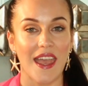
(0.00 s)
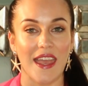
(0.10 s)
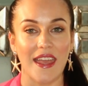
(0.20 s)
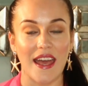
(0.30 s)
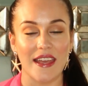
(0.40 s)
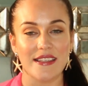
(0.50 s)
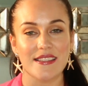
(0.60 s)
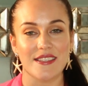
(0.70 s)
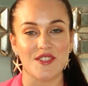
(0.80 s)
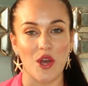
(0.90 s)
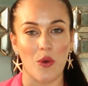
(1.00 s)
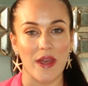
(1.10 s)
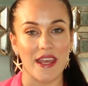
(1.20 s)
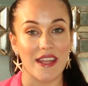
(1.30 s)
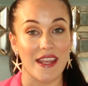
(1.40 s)
Hey guys, so
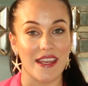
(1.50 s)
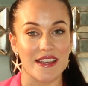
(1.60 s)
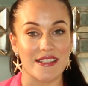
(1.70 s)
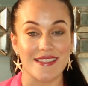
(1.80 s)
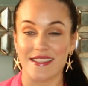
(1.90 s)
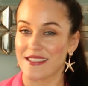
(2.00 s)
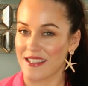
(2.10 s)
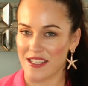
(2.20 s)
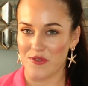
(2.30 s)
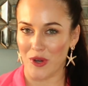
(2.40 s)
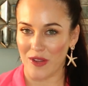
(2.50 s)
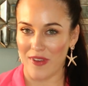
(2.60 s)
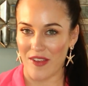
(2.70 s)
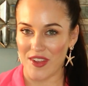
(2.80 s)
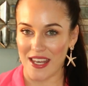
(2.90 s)
it is 6:45
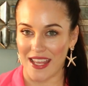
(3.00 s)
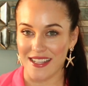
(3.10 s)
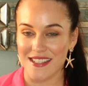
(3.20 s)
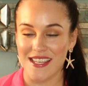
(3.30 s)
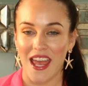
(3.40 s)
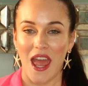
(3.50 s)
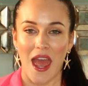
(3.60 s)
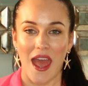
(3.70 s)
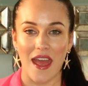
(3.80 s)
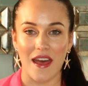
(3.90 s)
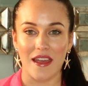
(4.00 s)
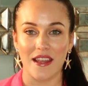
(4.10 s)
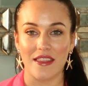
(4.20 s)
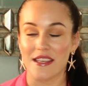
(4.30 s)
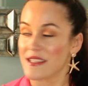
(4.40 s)
at night,
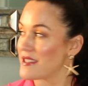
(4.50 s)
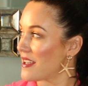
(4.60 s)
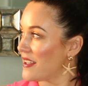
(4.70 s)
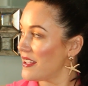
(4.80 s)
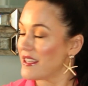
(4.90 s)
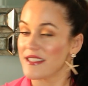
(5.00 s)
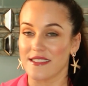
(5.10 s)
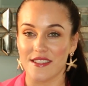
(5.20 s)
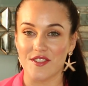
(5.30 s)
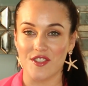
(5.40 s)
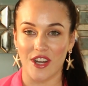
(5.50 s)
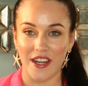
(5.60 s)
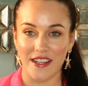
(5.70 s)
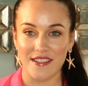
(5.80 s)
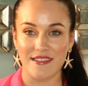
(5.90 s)
and the sun is
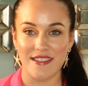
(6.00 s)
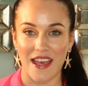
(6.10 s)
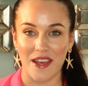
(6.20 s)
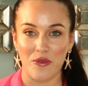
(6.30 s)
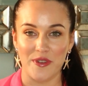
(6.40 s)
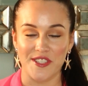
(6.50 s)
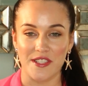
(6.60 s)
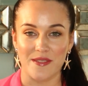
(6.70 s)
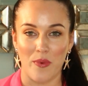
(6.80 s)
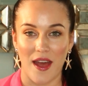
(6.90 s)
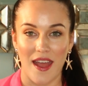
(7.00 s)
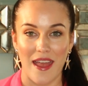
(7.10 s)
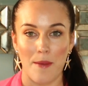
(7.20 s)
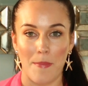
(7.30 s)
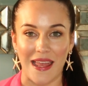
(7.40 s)
starting to set, which is
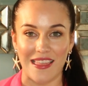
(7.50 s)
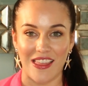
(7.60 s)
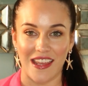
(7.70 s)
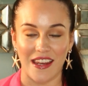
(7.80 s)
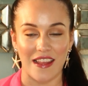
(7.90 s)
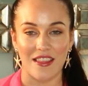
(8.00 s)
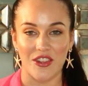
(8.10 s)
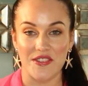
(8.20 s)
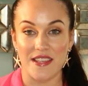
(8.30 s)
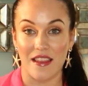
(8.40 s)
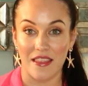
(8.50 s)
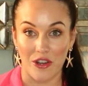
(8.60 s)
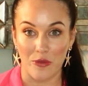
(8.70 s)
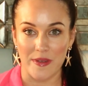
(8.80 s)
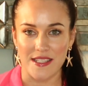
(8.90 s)
why my lighting looks a
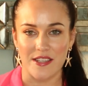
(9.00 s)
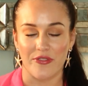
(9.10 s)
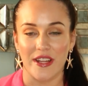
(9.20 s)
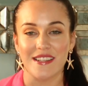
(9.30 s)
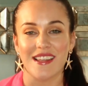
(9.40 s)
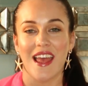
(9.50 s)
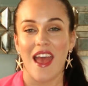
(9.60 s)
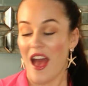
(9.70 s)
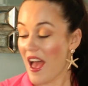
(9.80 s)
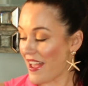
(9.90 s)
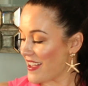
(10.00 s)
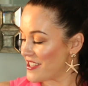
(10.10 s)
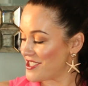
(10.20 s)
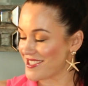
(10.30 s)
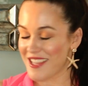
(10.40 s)
little bit different.
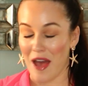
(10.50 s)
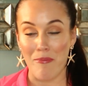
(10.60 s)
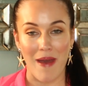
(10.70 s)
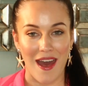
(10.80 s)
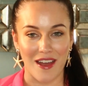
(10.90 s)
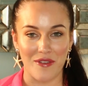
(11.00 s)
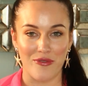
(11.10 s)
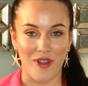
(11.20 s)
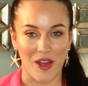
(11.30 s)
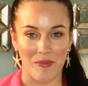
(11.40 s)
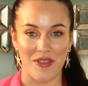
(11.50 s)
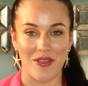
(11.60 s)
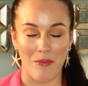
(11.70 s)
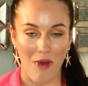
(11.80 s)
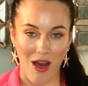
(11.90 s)
I just got back from
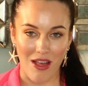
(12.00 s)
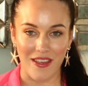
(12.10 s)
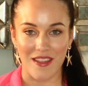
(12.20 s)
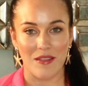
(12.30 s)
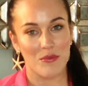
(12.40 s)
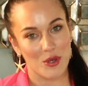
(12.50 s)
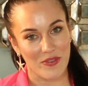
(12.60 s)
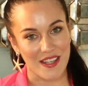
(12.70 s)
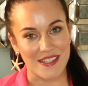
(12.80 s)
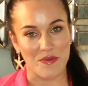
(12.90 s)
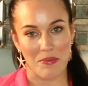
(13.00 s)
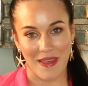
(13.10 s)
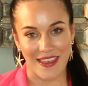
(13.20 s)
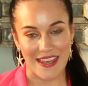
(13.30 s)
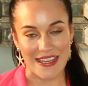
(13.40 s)
the mall and the movies with
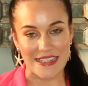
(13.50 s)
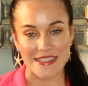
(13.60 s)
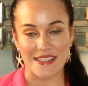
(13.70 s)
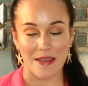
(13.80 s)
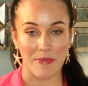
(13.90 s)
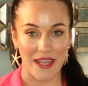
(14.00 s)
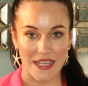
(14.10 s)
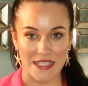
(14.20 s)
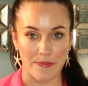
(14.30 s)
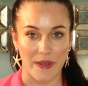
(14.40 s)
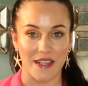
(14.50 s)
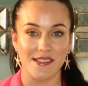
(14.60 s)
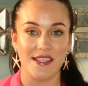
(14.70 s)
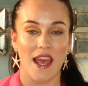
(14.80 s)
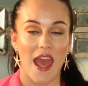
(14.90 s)
my kids and my
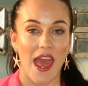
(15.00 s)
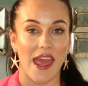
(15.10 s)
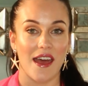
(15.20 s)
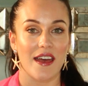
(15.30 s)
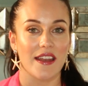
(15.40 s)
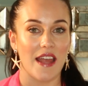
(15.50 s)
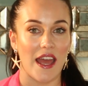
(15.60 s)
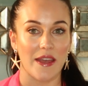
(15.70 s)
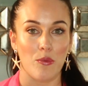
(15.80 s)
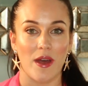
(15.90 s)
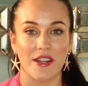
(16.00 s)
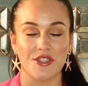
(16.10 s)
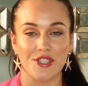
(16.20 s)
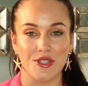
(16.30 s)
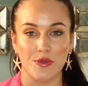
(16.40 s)
husband, and I
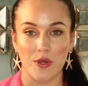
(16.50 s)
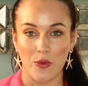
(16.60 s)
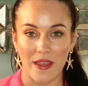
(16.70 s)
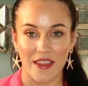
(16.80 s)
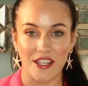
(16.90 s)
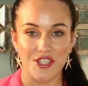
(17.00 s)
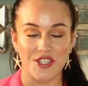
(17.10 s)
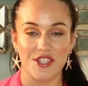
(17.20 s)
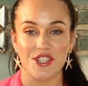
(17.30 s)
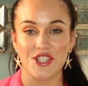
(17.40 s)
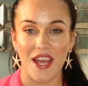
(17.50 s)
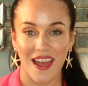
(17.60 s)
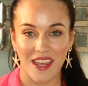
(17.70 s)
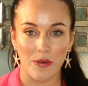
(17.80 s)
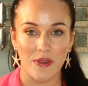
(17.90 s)
wanted to quickly just
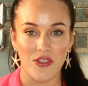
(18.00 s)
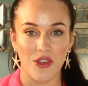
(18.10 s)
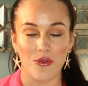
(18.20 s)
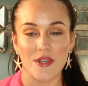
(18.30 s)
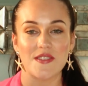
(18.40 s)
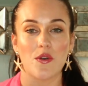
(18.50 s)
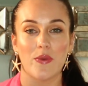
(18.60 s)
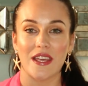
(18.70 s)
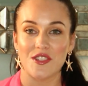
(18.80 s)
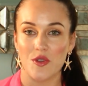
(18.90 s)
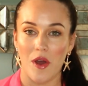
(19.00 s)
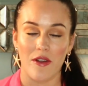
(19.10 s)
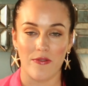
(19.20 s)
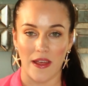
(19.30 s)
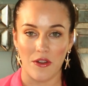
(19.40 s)
check in with you so we could do
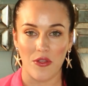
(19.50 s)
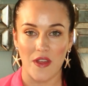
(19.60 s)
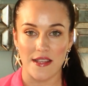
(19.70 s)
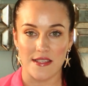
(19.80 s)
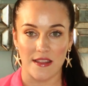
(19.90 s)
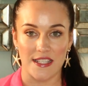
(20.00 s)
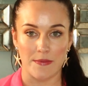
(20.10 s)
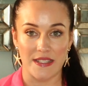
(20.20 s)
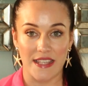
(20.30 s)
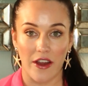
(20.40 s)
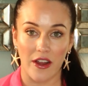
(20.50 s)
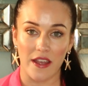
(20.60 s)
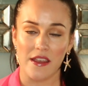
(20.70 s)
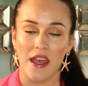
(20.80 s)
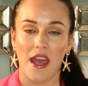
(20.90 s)
our final thoughts on this
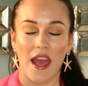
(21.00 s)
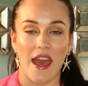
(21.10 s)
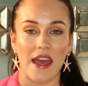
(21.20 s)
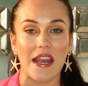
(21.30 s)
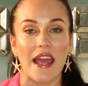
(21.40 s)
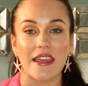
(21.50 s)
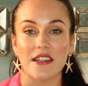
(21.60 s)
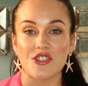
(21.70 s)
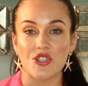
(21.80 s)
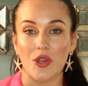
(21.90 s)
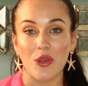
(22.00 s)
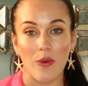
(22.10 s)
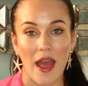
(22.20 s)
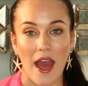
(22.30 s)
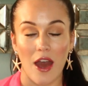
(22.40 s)
mascara, and I can show you
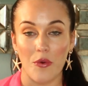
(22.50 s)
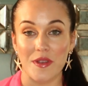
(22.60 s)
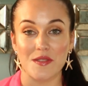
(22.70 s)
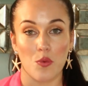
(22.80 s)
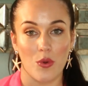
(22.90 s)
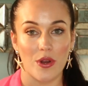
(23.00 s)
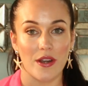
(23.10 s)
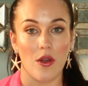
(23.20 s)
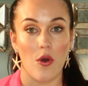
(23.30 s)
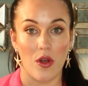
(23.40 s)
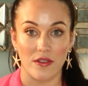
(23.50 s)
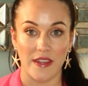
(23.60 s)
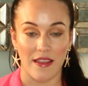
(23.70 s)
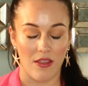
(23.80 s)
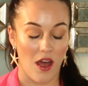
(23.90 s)
how it's worn all
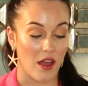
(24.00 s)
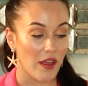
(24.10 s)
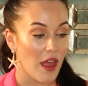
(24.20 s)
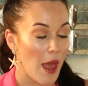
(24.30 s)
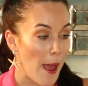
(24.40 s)
day long.